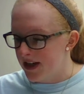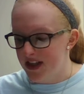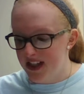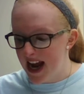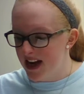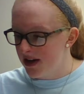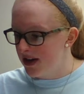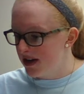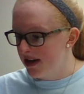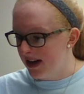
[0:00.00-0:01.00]

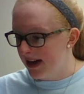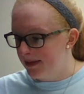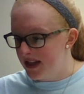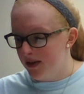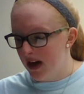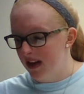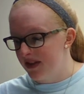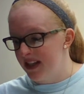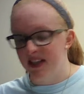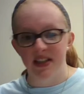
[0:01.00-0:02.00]
standard as
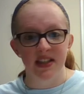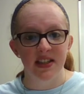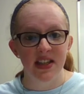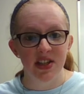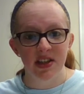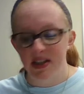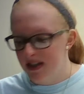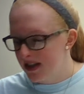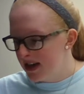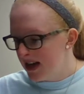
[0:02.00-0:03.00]
relevance to decisions,